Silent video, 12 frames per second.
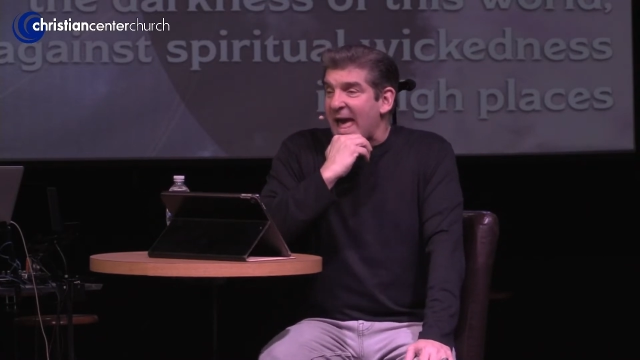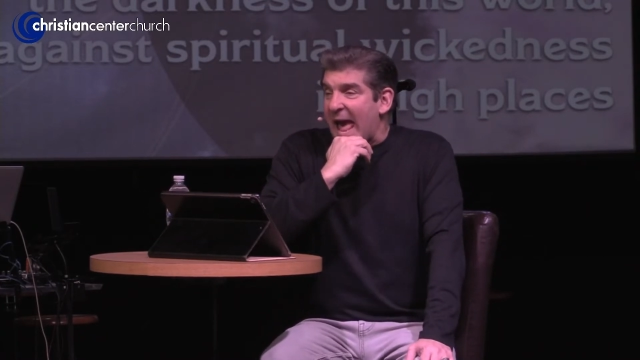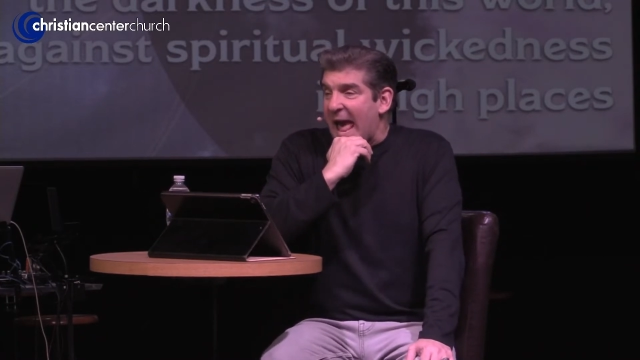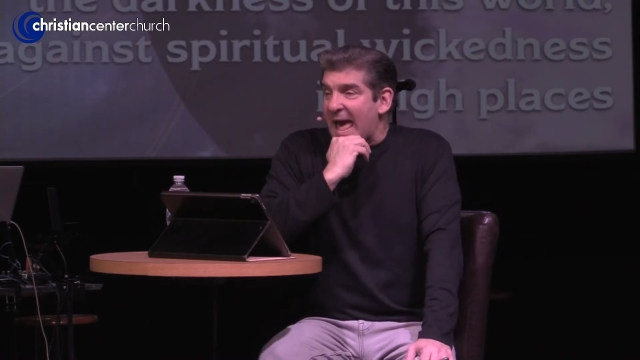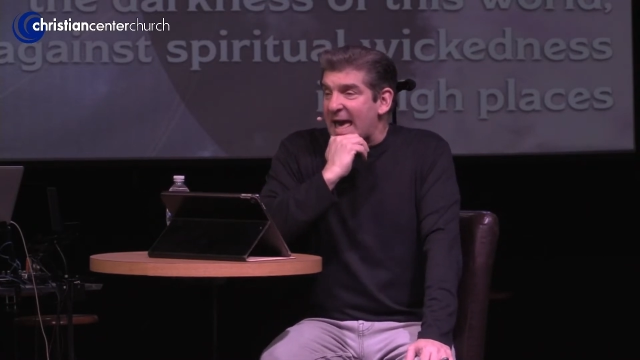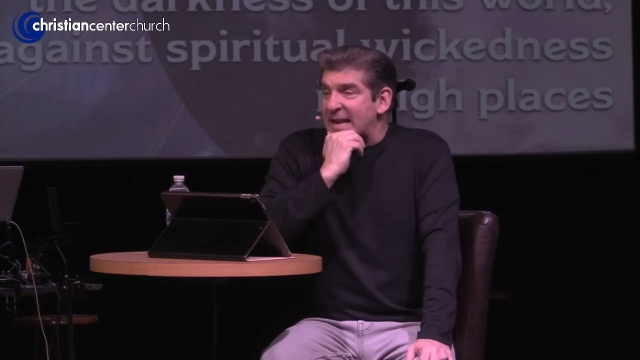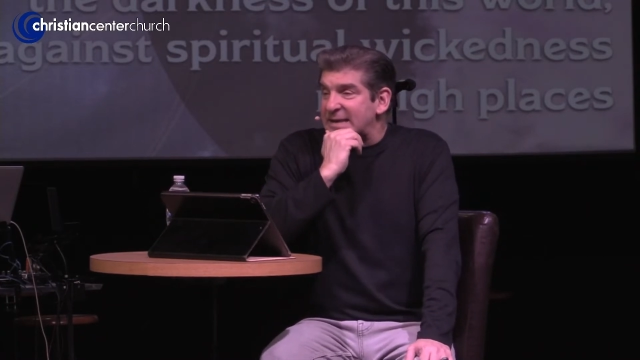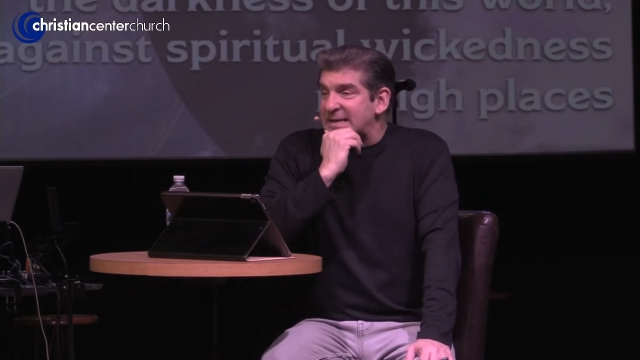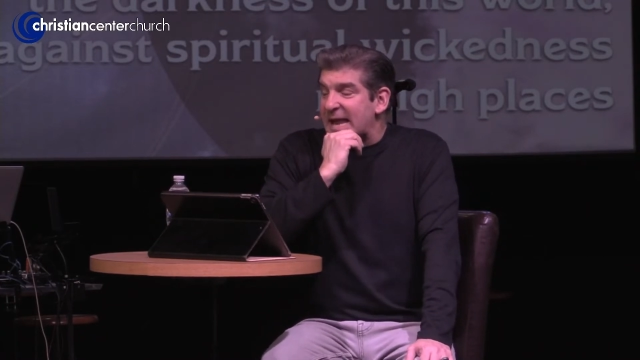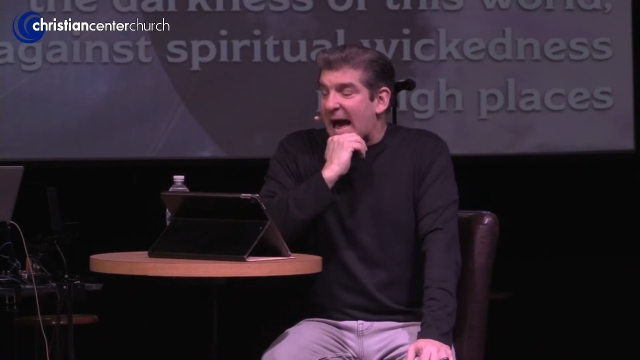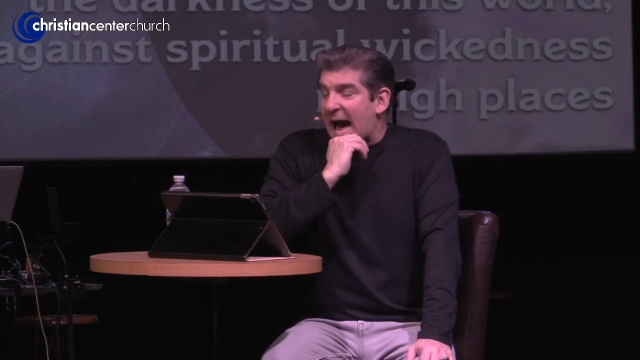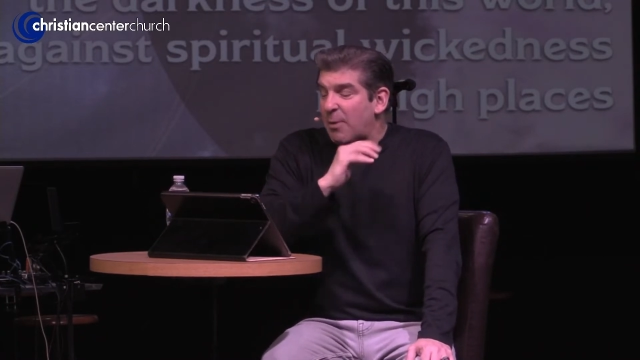
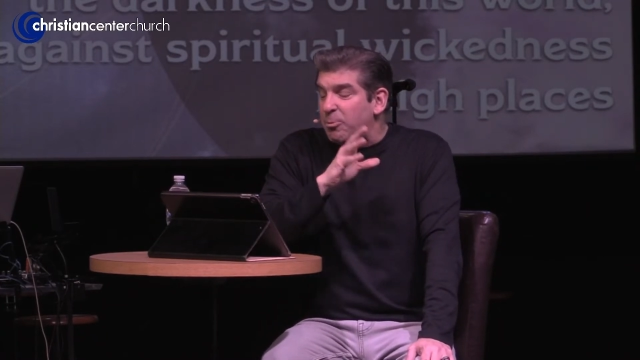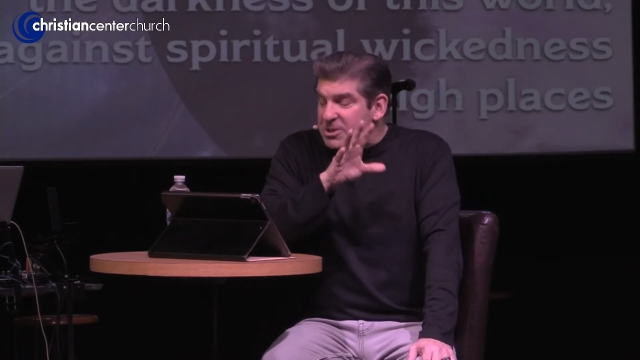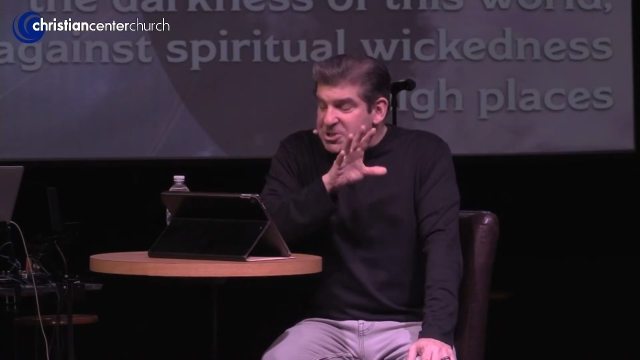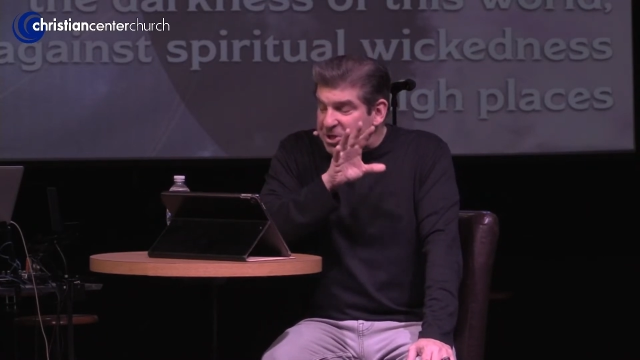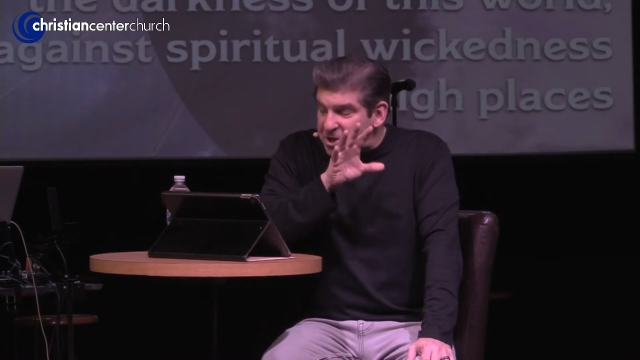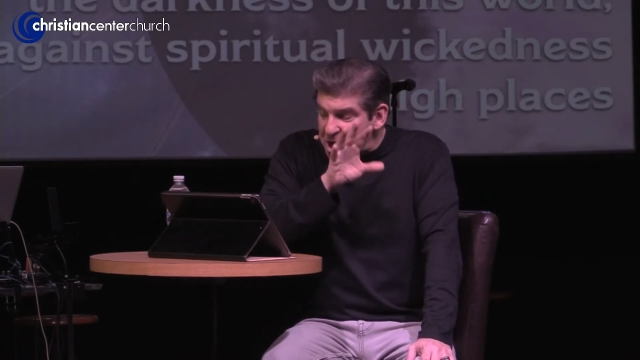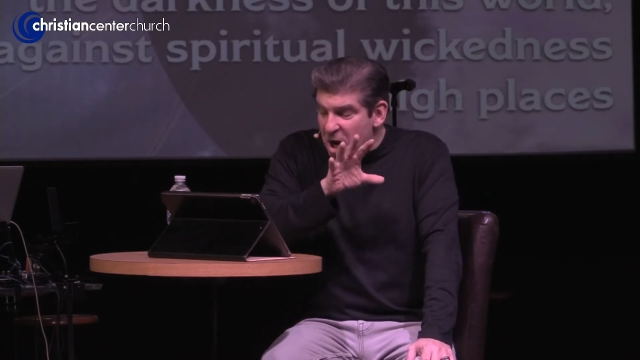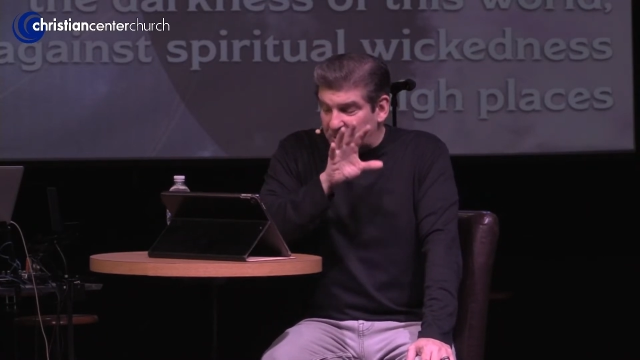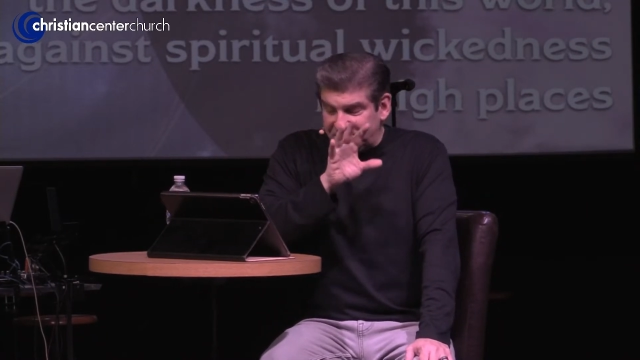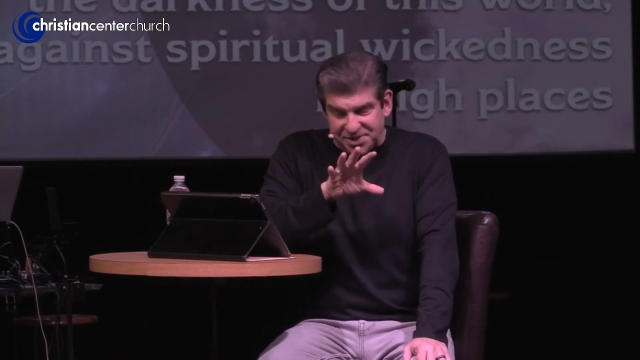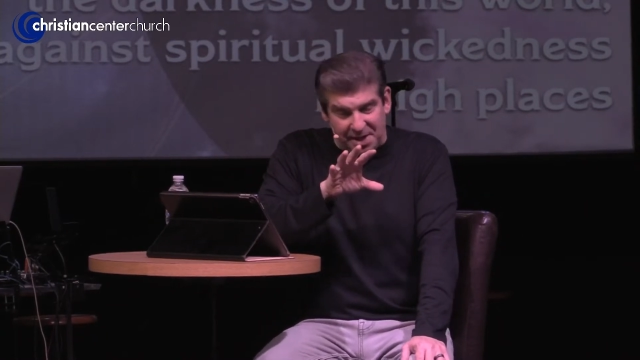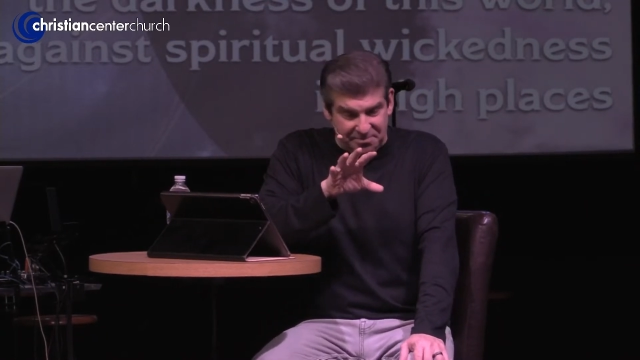And I want you to know
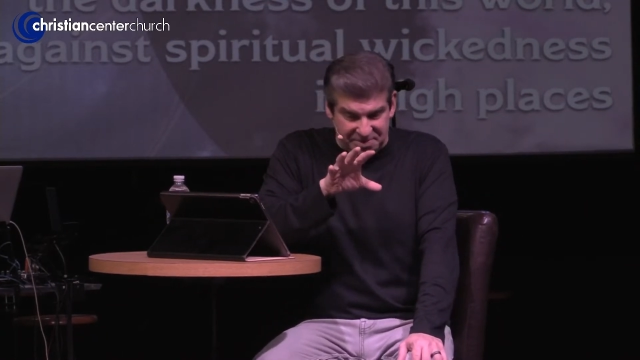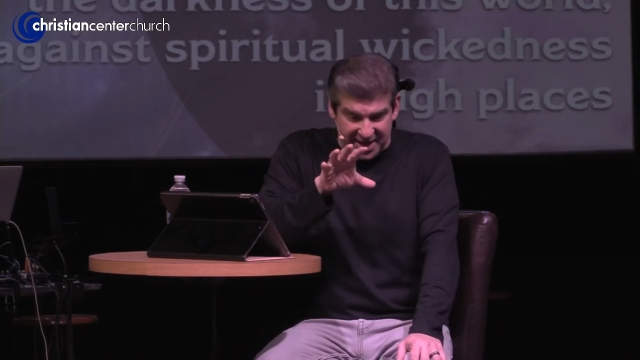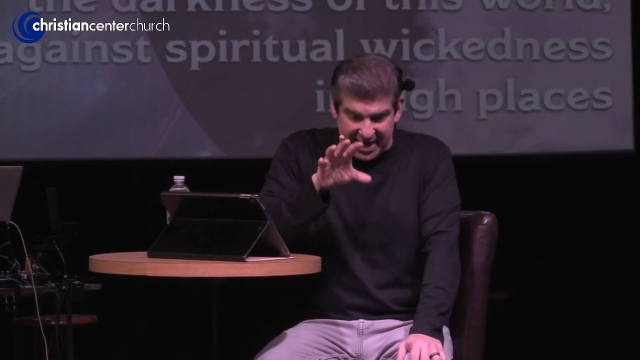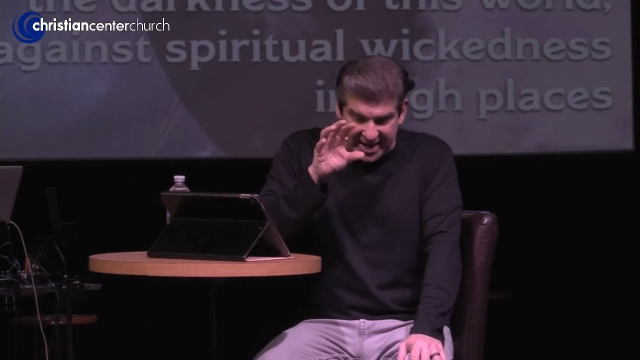something,